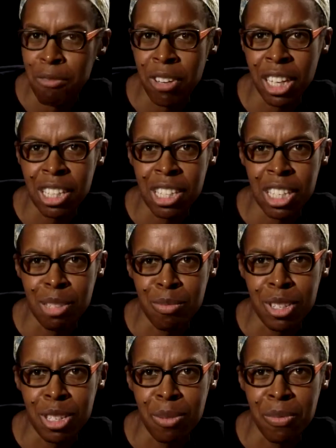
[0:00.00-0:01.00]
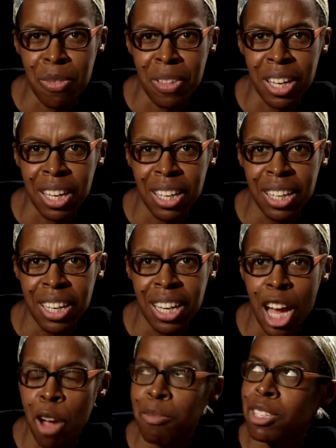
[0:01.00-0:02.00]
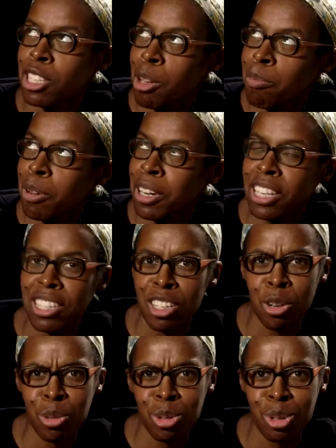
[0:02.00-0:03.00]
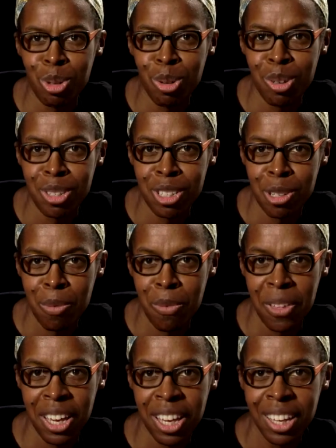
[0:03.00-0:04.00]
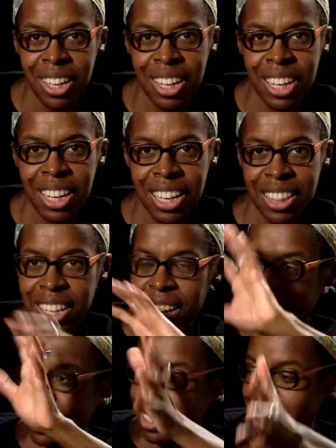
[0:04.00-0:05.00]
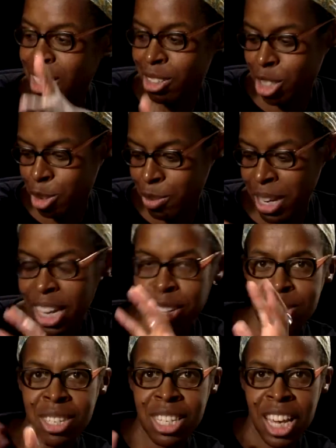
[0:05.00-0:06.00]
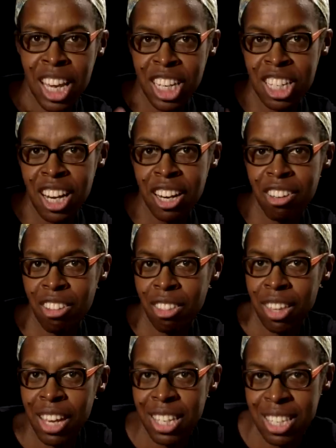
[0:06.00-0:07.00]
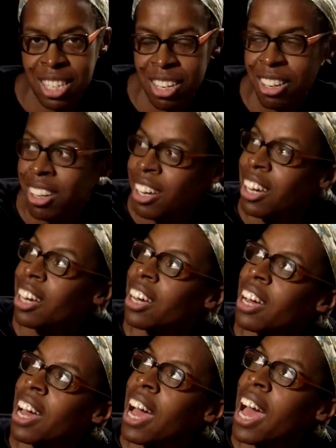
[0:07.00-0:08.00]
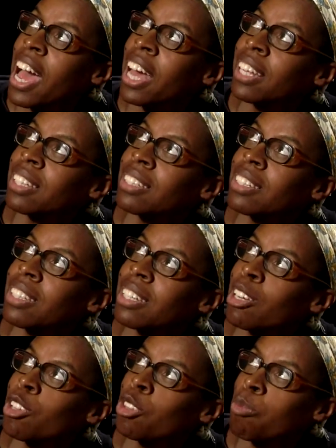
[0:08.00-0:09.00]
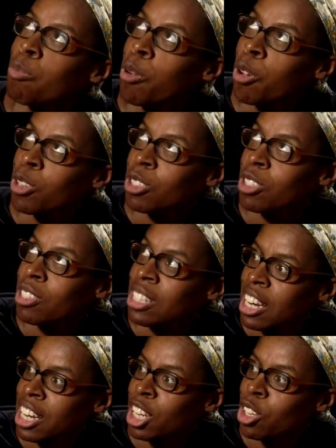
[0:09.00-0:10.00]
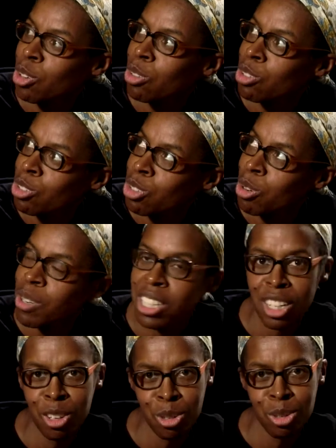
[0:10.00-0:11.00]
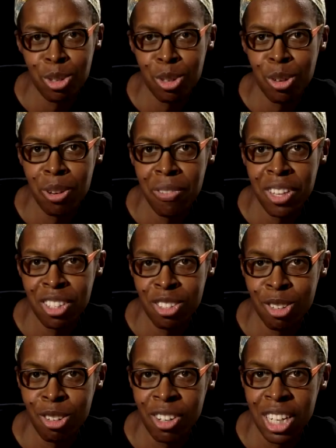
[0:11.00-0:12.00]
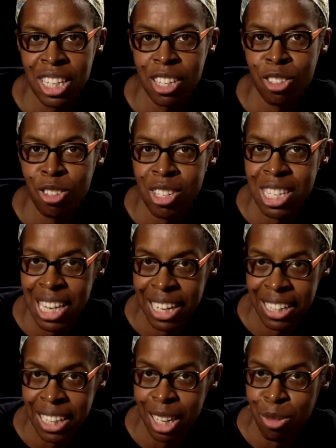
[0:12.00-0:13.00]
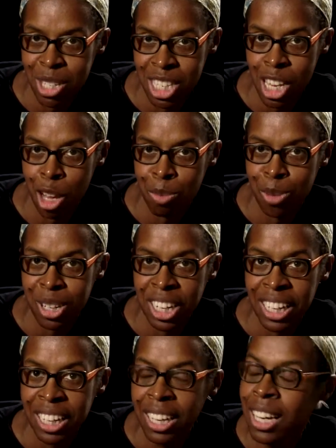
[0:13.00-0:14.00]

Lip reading: a victim or something. I mean, somebody's in control or something. In that, it's a bit like a stage, like a theater. And the person telling you the story is in control of that story, is understanding what's happening,